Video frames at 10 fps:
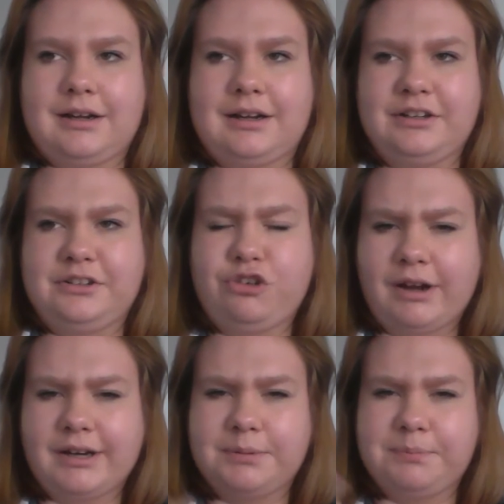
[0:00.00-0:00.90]
and
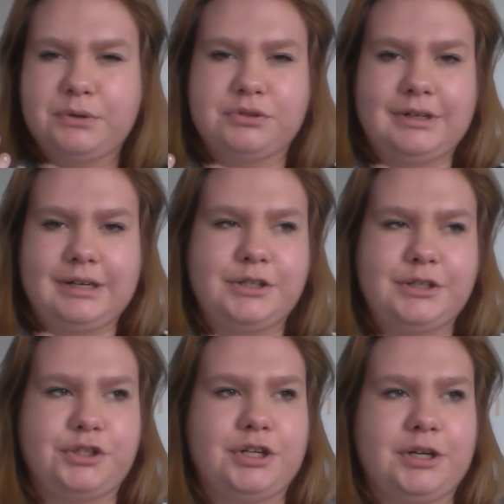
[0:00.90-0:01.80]
trying to build a
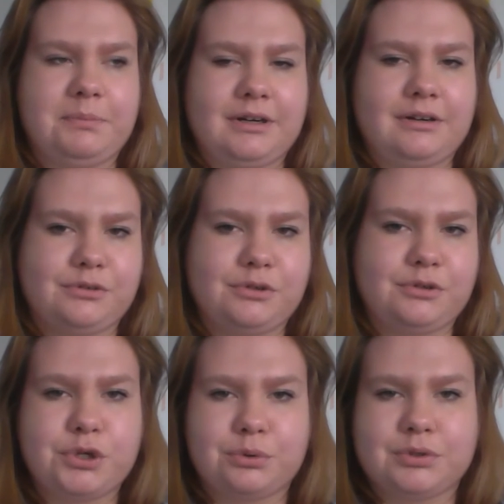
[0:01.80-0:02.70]
relationship in a
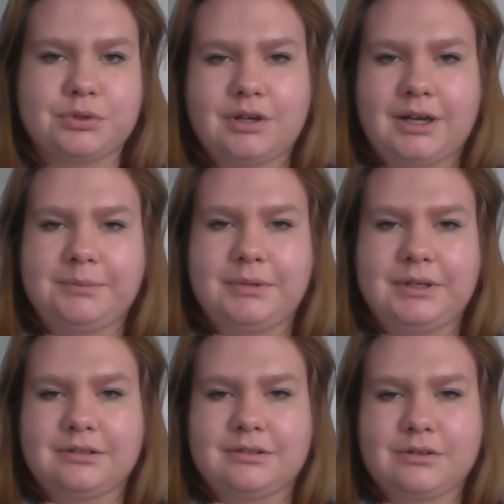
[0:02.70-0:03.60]
short time
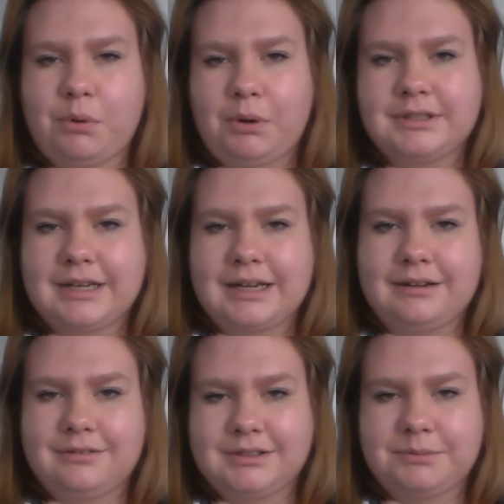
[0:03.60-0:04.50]
is quite
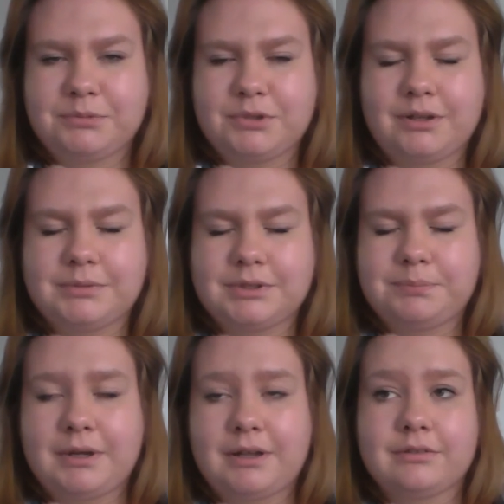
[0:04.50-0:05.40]
scary sometimes,
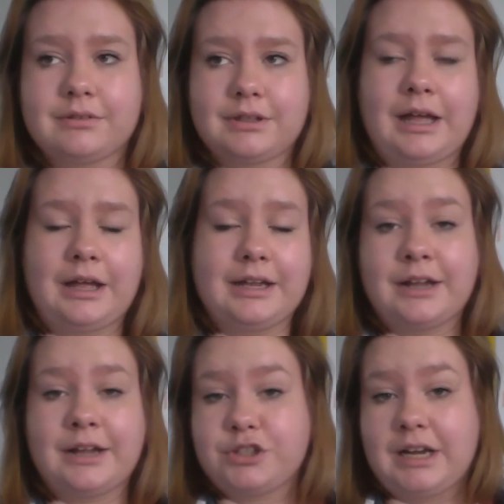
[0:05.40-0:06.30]
but it
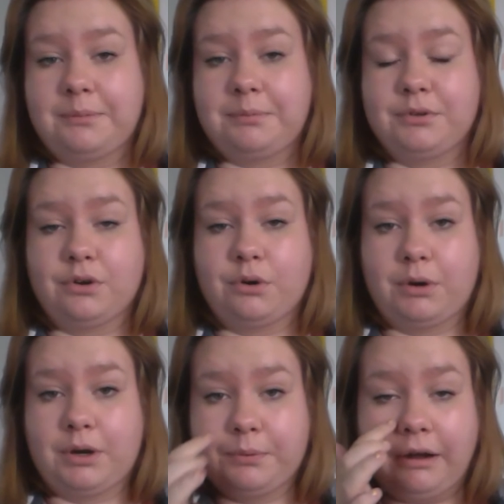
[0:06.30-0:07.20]
actually happened
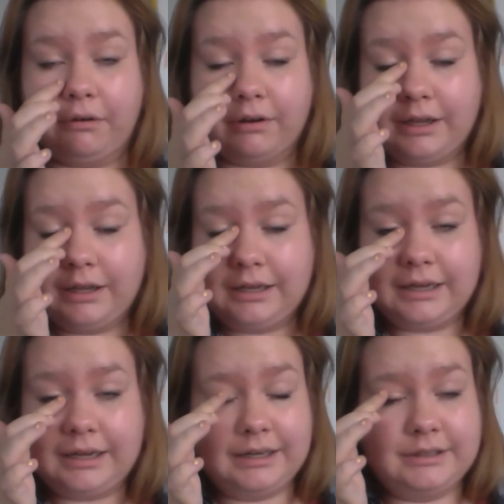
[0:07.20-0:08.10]
quite well.
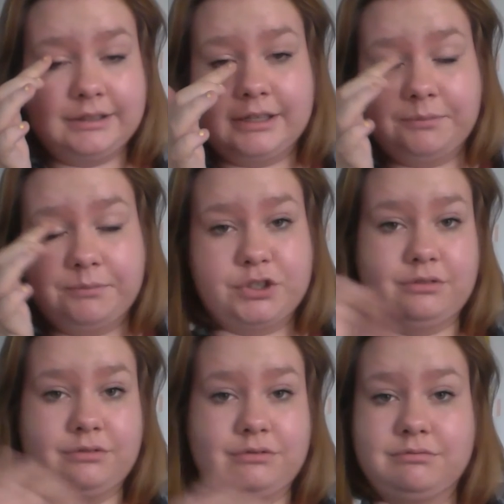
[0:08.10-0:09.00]
And
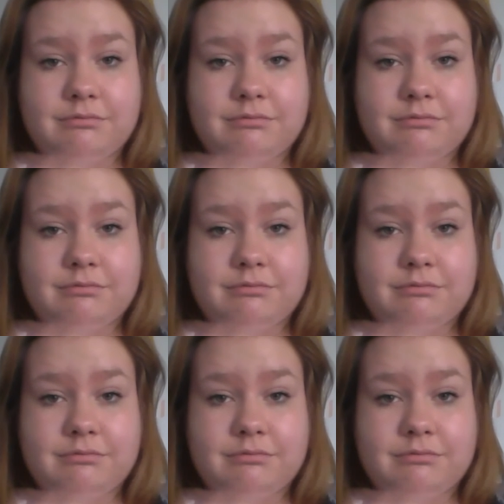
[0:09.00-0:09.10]
she's